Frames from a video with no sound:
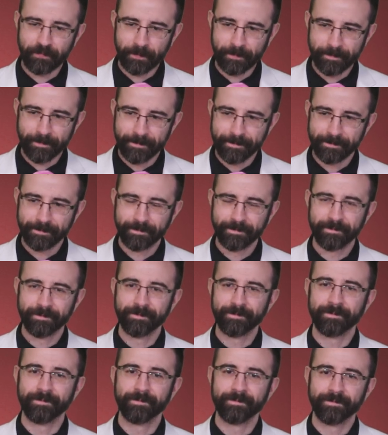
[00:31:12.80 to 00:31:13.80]

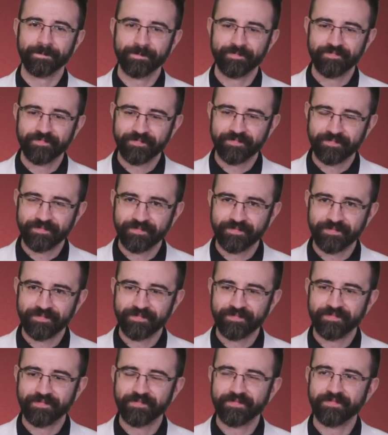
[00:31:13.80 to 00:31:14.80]

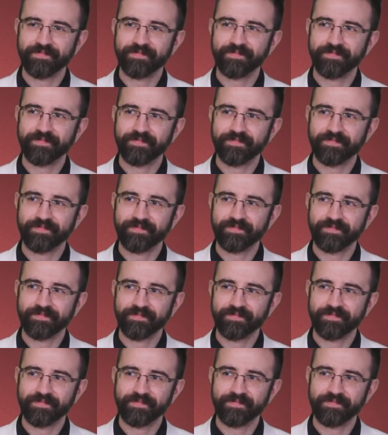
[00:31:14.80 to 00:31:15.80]

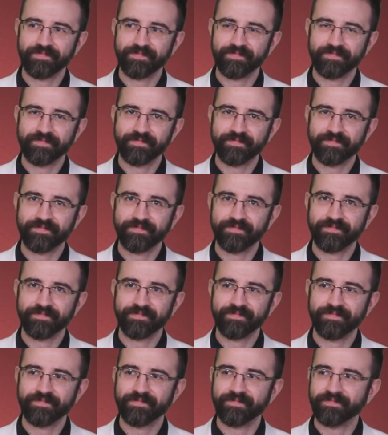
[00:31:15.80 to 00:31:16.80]

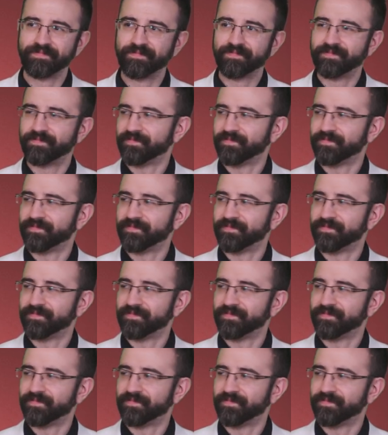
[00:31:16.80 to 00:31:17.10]
[no speech]